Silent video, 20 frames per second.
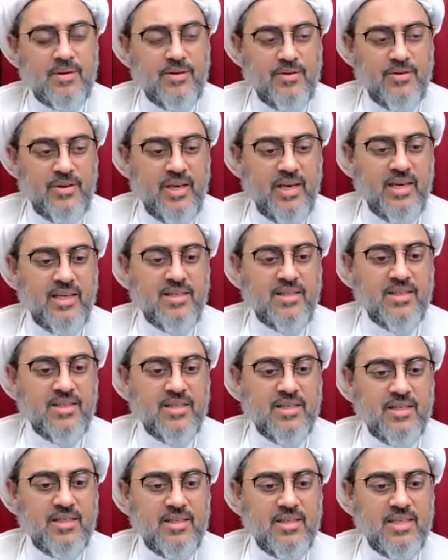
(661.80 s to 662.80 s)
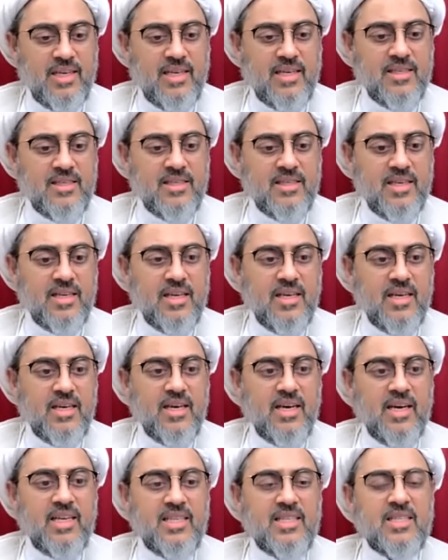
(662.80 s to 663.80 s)
created, says
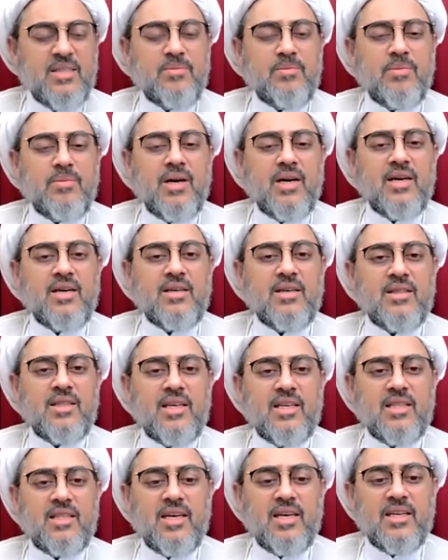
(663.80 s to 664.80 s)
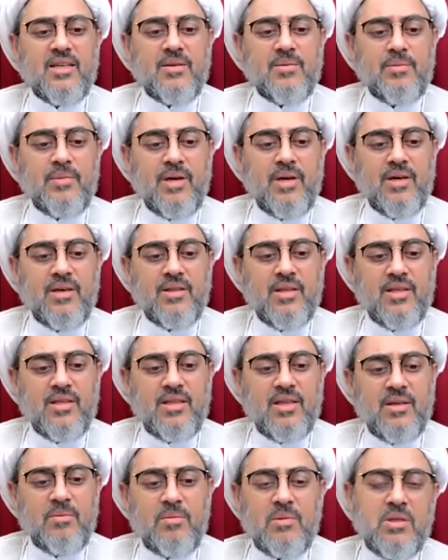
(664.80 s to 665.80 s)
it's baghtatan.
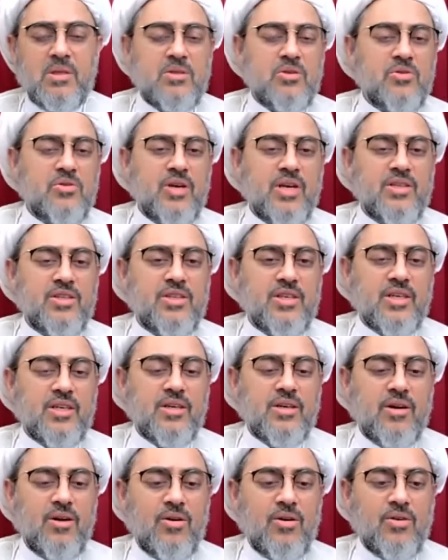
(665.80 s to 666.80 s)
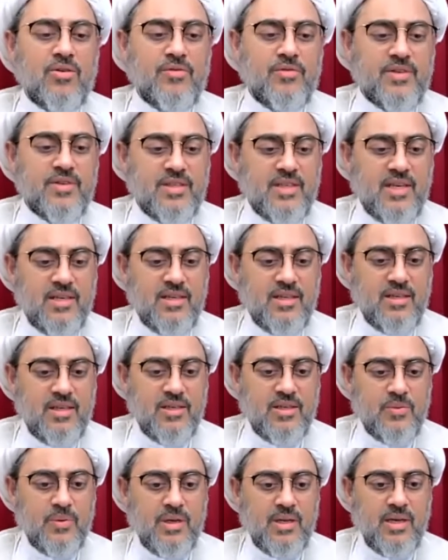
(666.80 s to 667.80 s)
Baghtatan means tragic. All of a sudden
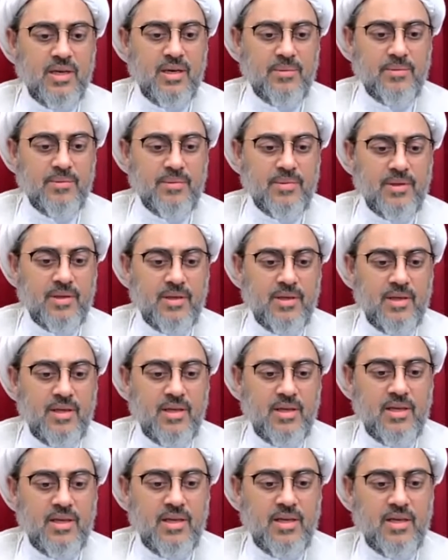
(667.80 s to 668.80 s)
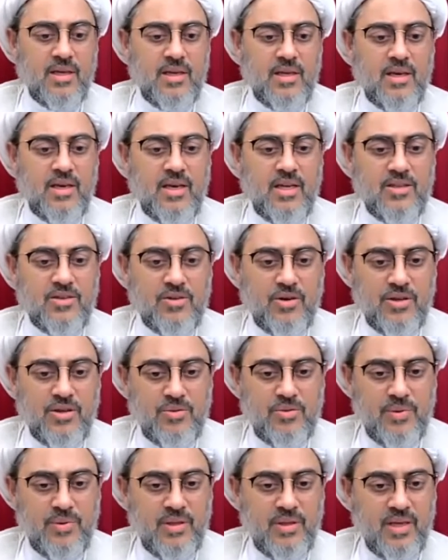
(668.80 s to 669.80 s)
it will come. It's going
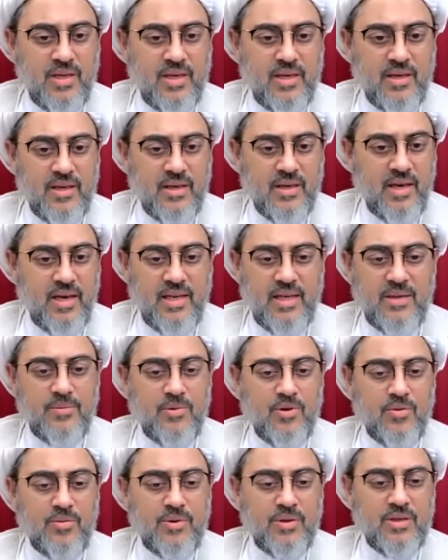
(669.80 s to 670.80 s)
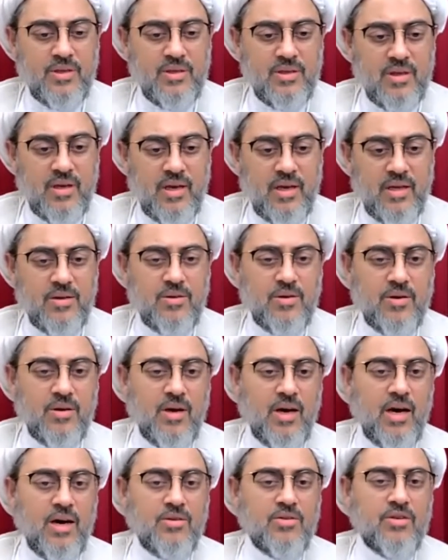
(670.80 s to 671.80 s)
to be there any moment, and
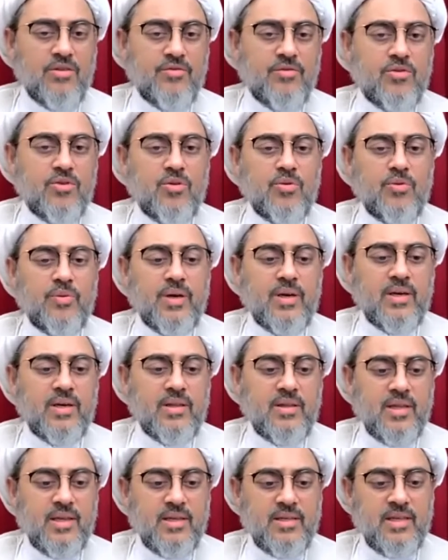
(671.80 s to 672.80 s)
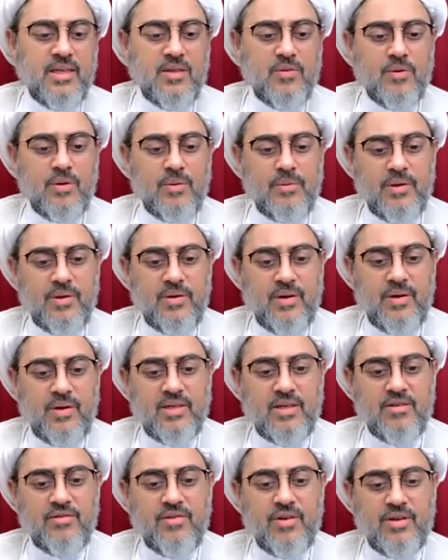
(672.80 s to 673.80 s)
out of nowhere that death will be
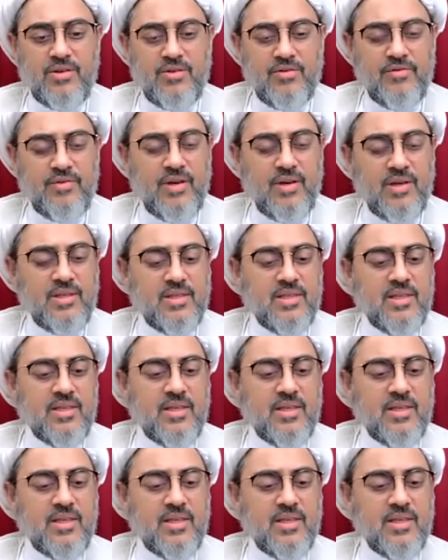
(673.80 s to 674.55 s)
right in front of us.